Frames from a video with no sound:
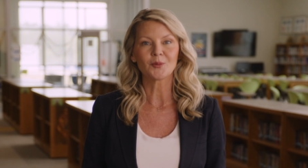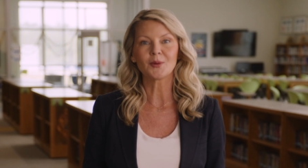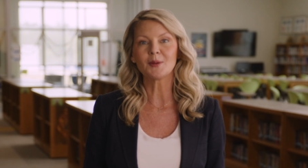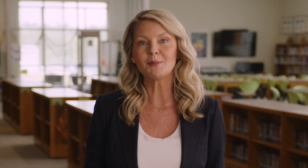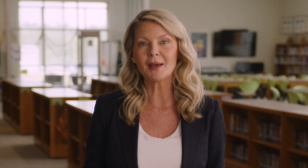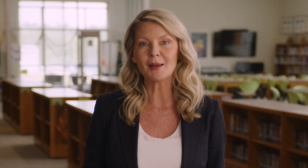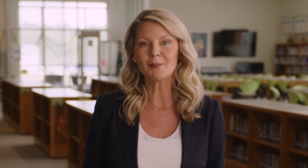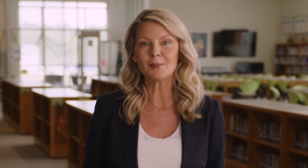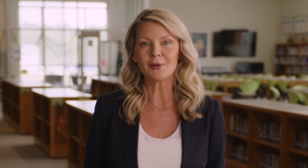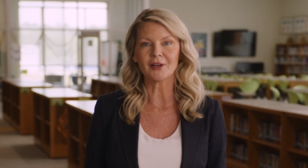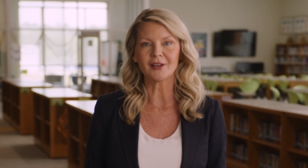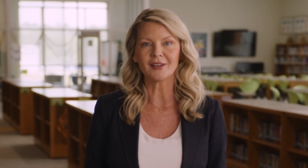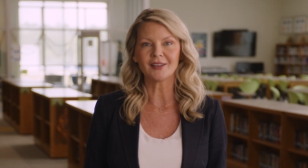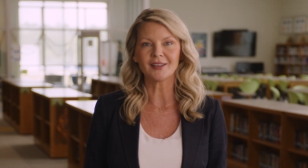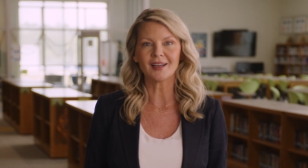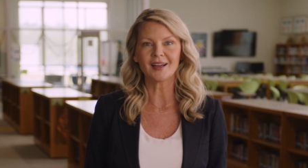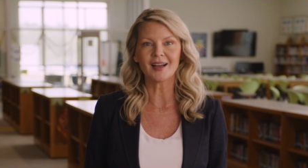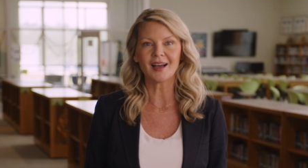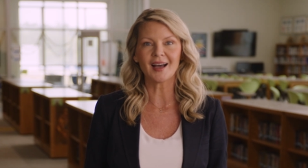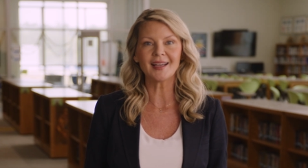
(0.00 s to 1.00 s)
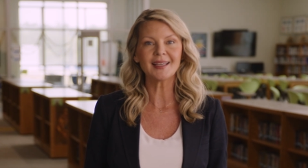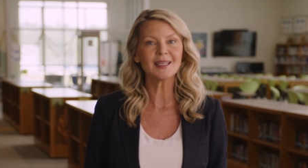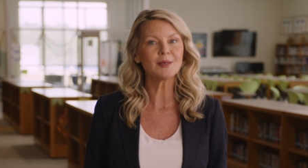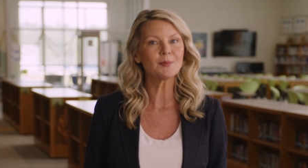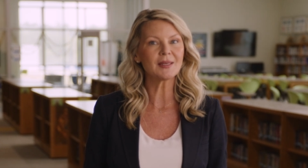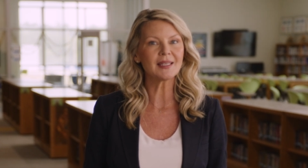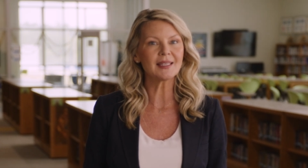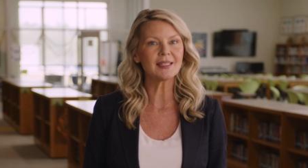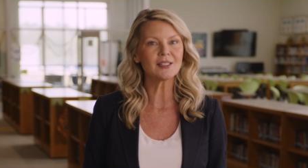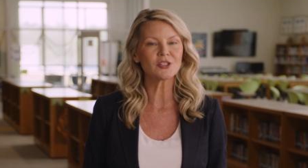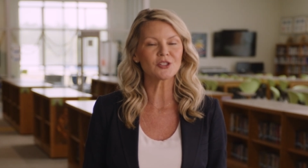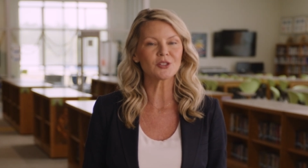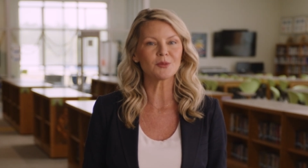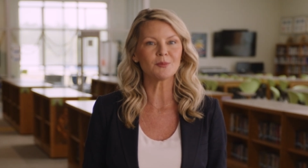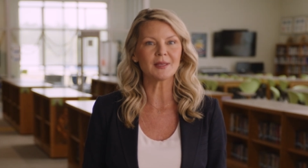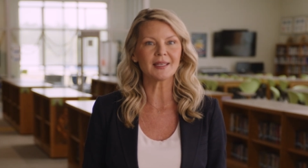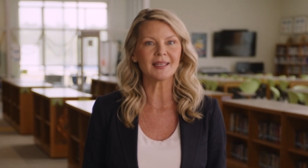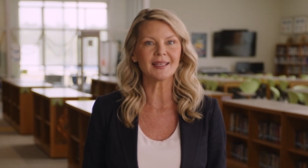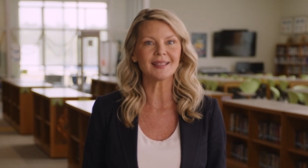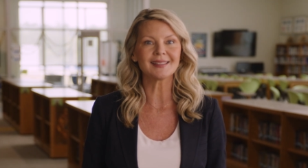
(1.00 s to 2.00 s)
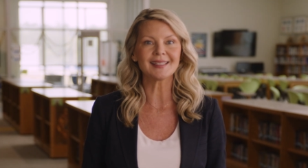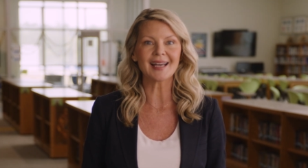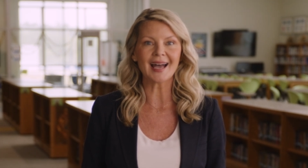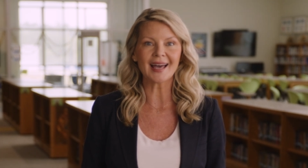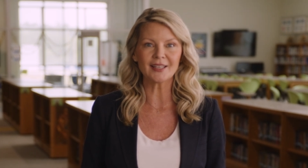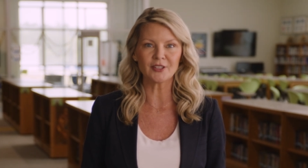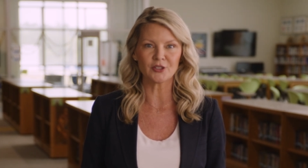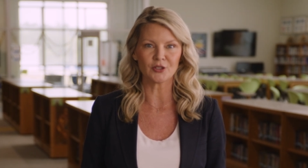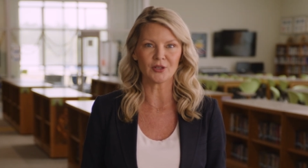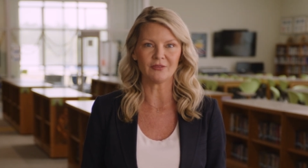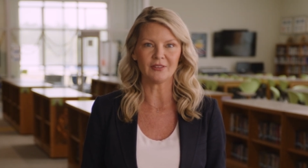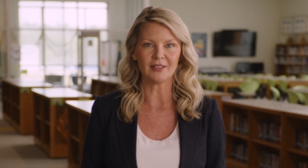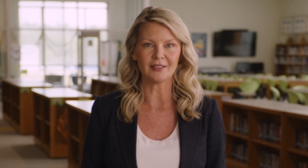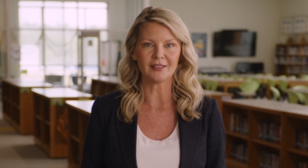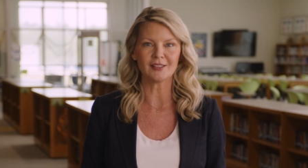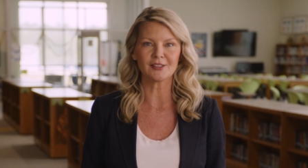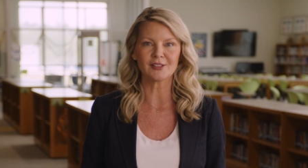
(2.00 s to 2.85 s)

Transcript: Remember, IEPs should be data-driven,